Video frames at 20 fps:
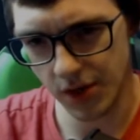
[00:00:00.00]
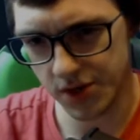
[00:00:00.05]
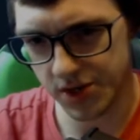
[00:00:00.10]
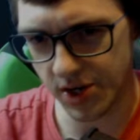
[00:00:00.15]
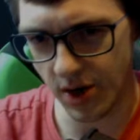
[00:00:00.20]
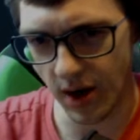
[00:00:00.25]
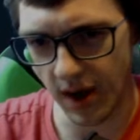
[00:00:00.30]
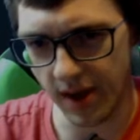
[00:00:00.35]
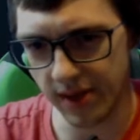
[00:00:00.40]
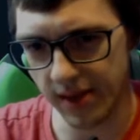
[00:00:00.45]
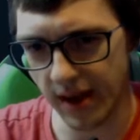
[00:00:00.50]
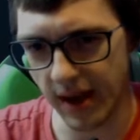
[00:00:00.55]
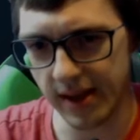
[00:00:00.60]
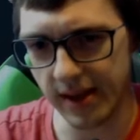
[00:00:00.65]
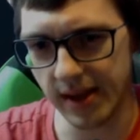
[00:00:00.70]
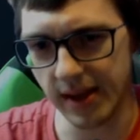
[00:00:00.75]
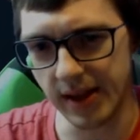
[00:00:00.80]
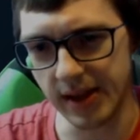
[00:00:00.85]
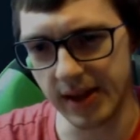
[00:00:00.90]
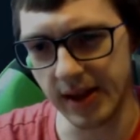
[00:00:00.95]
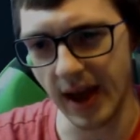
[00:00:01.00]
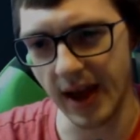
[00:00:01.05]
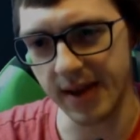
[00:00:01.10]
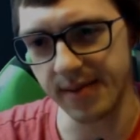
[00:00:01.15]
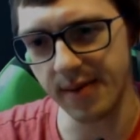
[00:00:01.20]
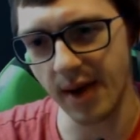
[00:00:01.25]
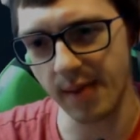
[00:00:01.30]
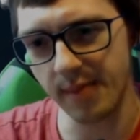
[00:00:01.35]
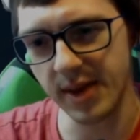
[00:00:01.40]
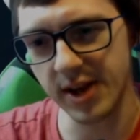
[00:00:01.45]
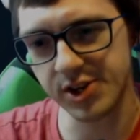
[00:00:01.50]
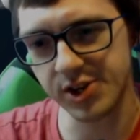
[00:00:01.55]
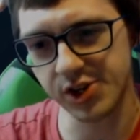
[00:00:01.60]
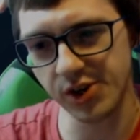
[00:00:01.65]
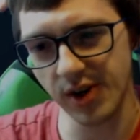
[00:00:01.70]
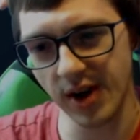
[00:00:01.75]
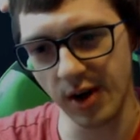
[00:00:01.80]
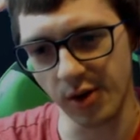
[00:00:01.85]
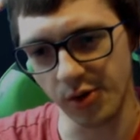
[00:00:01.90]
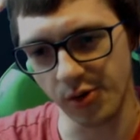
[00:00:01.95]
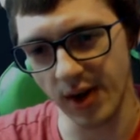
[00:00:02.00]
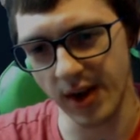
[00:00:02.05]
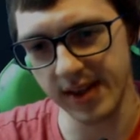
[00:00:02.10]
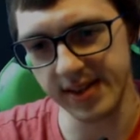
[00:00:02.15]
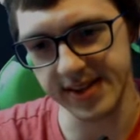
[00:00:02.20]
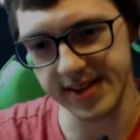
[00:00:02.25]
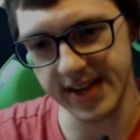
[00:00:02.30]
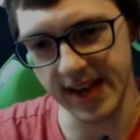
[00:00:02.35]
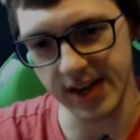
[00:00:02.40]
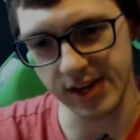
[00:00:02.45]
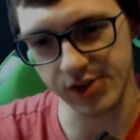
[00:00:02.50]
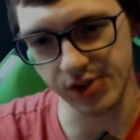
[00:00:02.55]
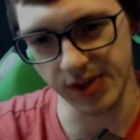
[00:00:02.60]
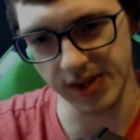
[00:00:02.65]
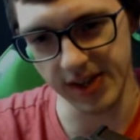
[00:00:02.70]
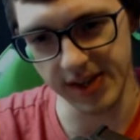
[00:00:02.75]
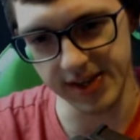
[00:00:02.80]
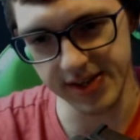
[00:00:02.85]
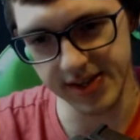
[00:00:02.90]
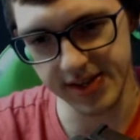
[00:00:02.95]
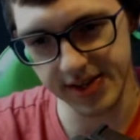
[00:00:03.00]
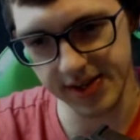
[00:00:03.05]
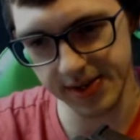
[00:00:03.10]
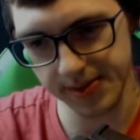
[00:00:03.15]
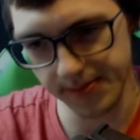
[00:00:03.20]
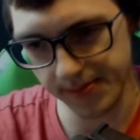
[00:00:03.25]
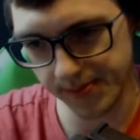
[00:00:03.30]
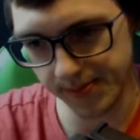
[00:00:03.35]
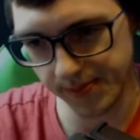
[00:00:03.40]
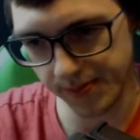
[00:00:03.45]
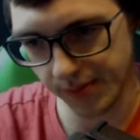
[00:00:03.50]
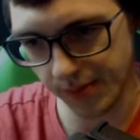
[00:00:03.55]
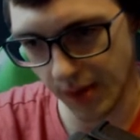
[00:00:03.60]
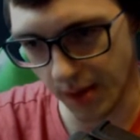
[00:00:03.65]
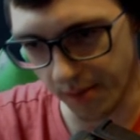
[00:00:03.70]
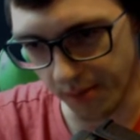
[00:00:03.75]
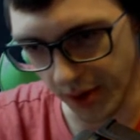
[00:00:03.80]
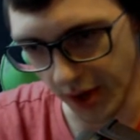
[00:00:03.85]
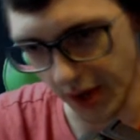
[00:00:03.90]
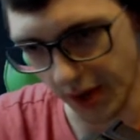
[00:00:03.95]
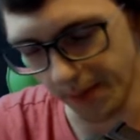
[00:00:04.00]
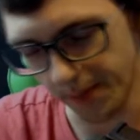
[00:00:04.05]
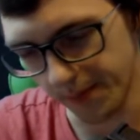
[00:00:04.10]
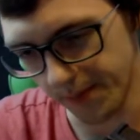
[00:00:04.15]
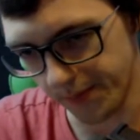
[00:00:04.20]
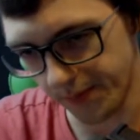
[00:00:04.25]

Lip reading: I'm not sure how great this actually is, but